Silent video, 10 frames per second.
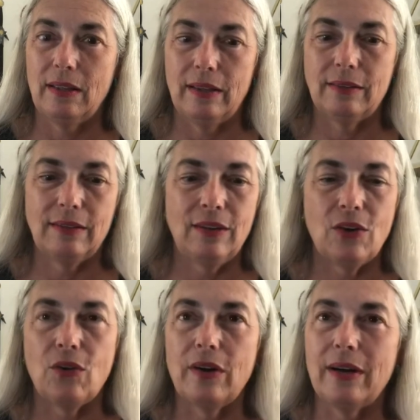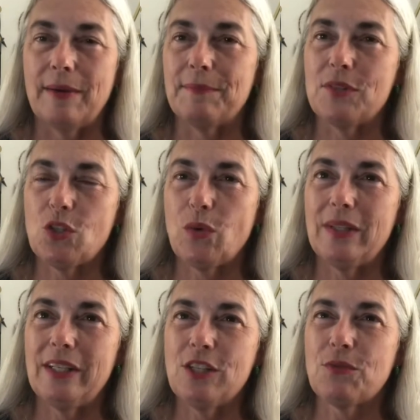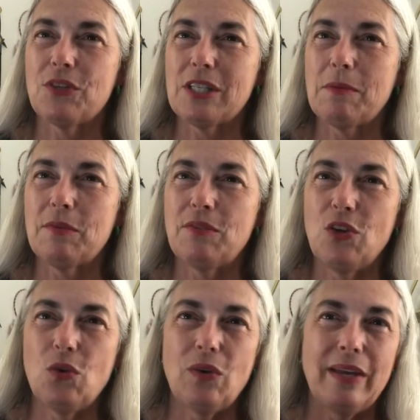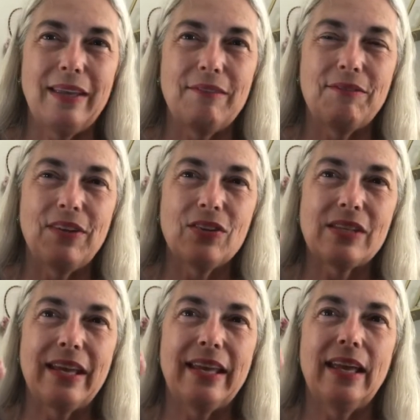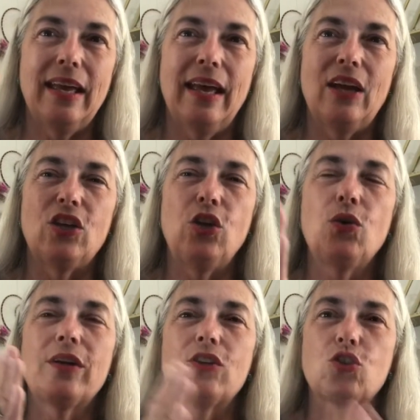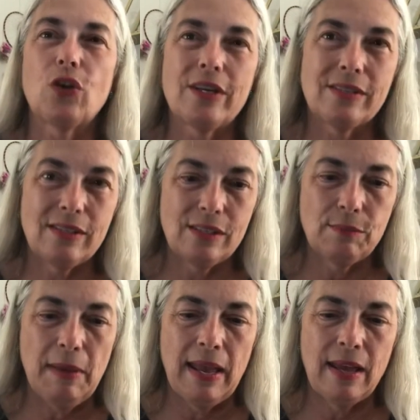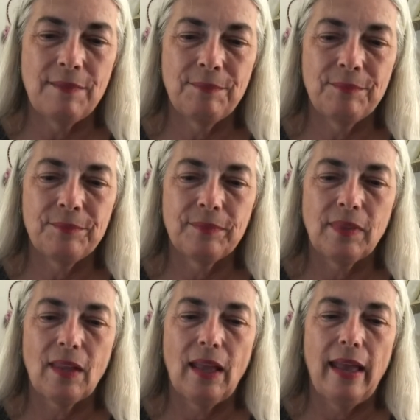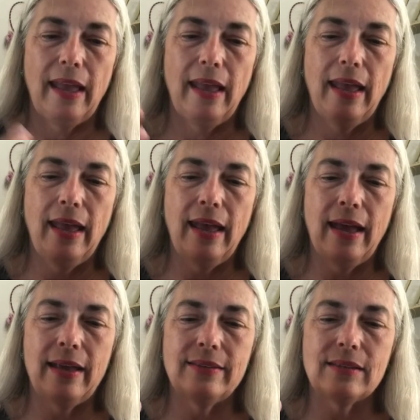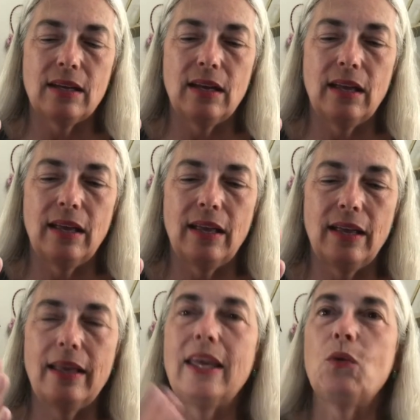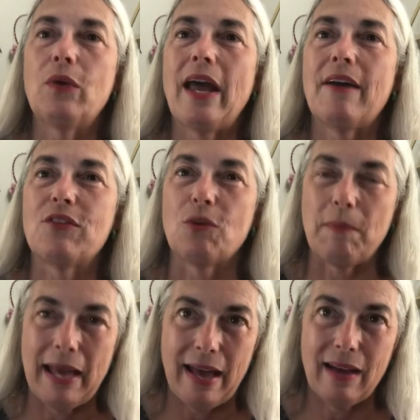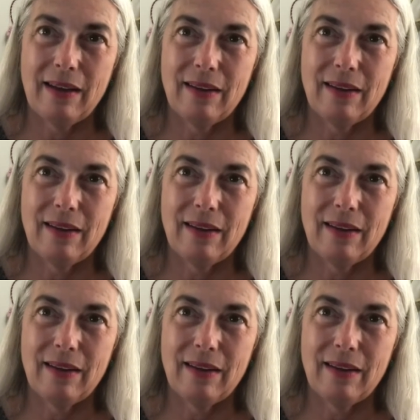So at least for some of you, it feels like you can trust this man and he would have your back.